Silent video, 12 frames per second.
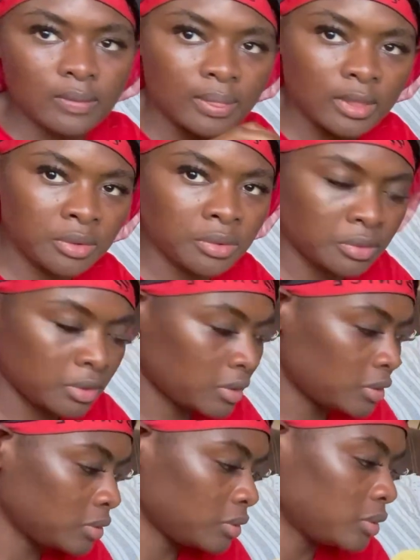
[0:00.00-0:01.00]
the cookie
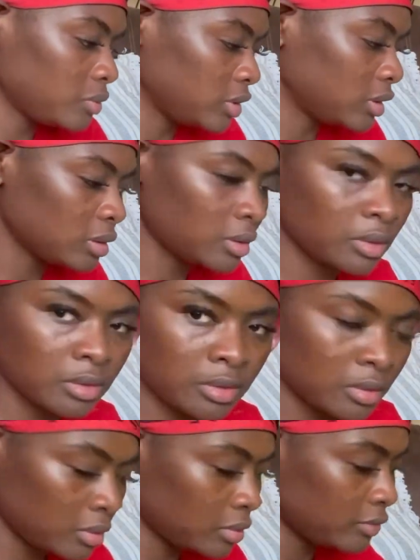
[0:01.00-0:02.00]
corn with the
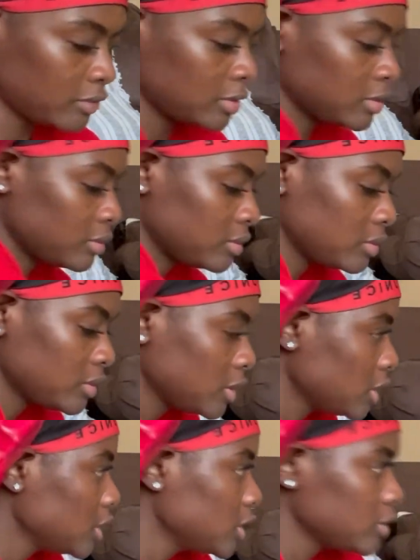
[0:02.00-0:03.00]
okra for
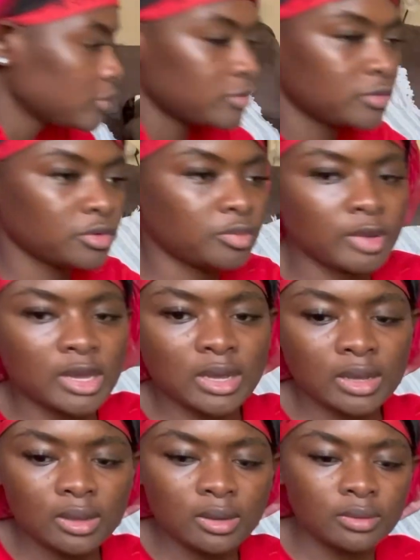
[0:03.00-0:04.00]
the
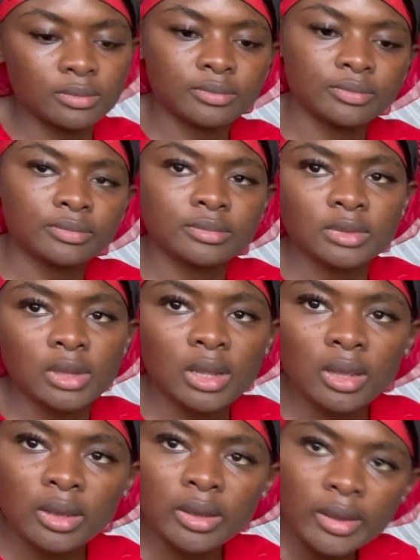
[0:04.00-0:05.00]
back.
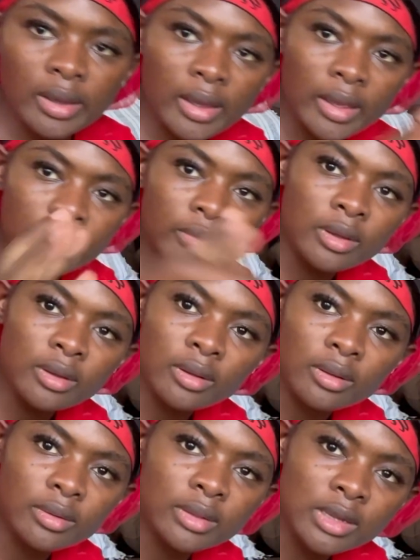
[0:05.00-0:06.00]
And
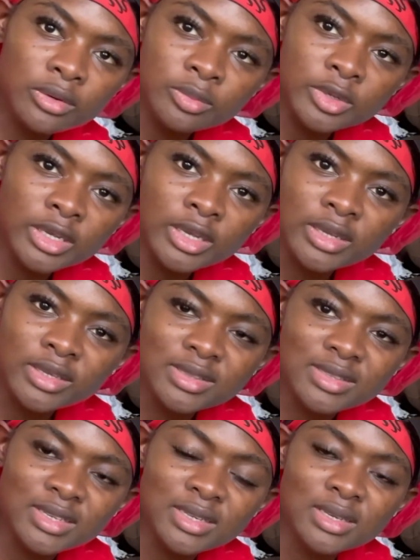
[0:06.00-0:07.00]
that'll be it.
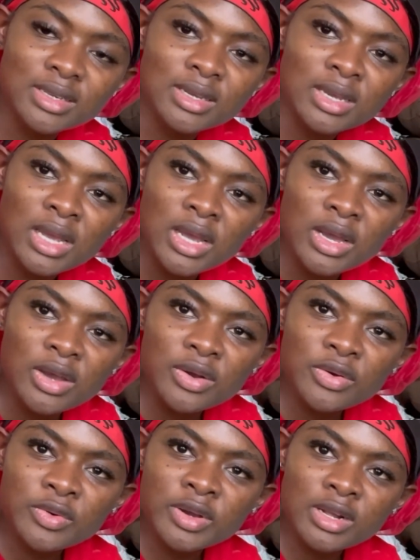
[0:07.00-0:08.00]

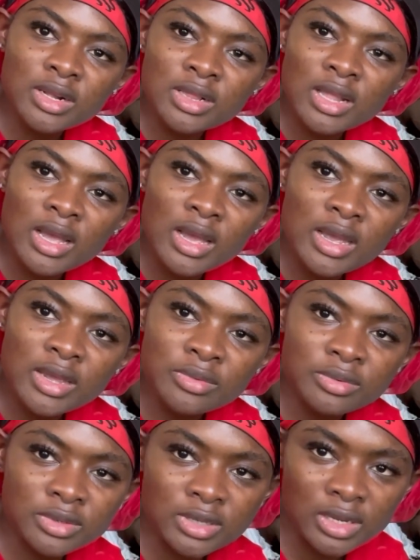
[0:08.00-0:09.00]
Well, I
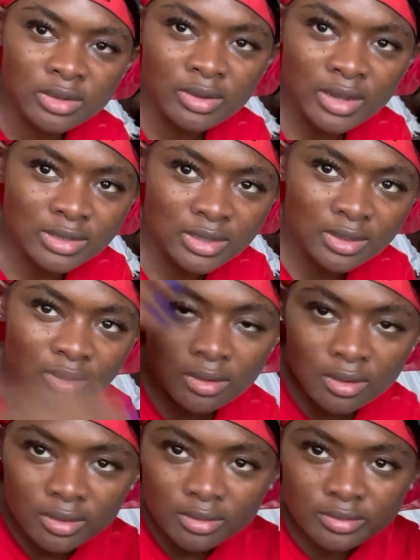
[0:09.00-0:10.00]
will take you guys
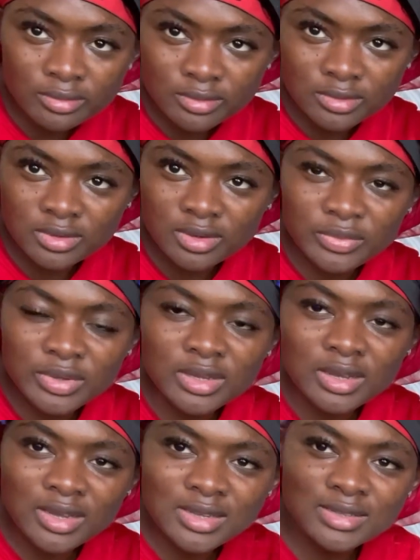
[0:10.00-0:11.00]
along with
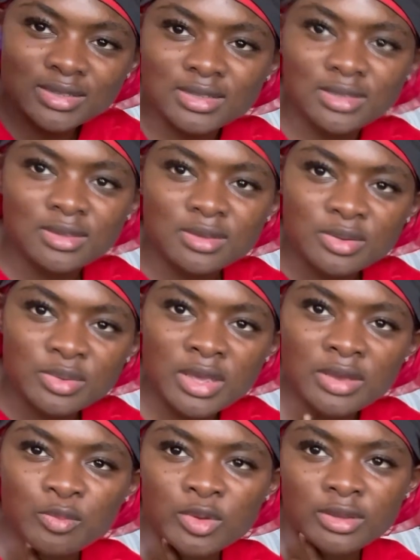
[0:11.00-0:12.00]
us.
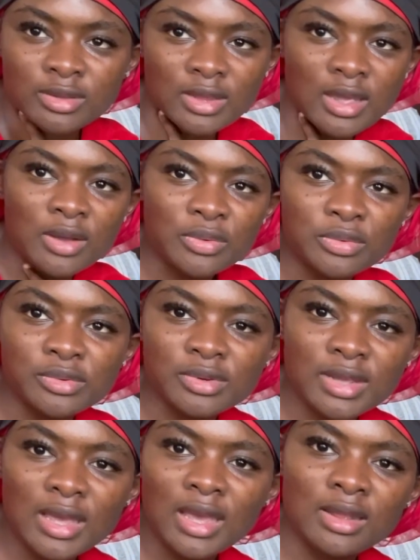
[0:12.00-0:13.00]
Yeah, but I will
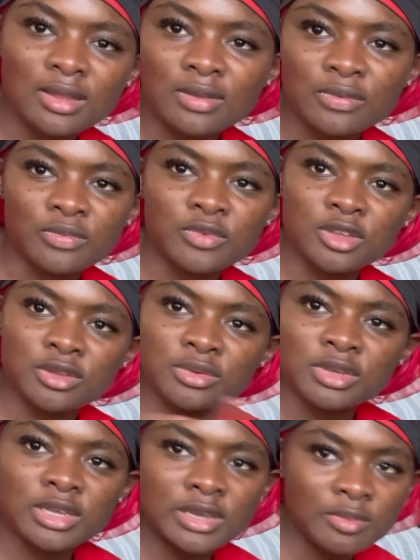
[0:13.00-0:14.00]
end the video
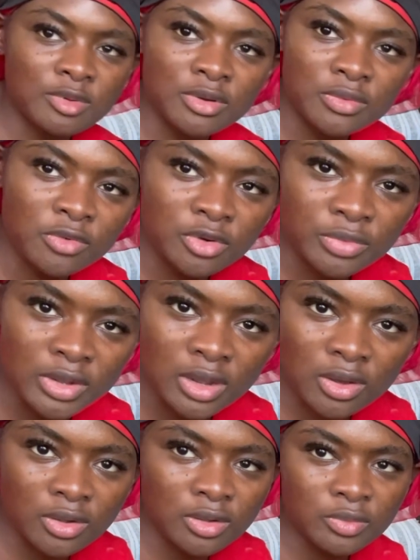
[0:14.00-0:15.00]
here about what we are
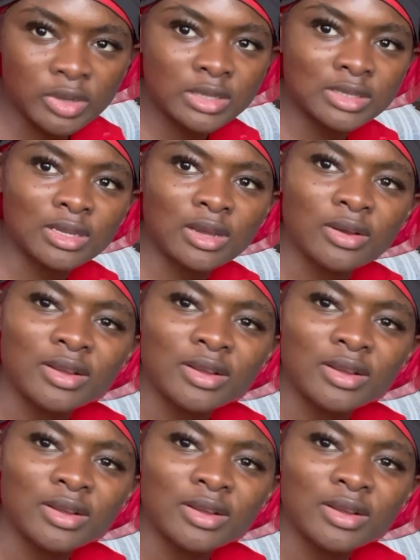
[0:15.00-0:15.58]
going with. So,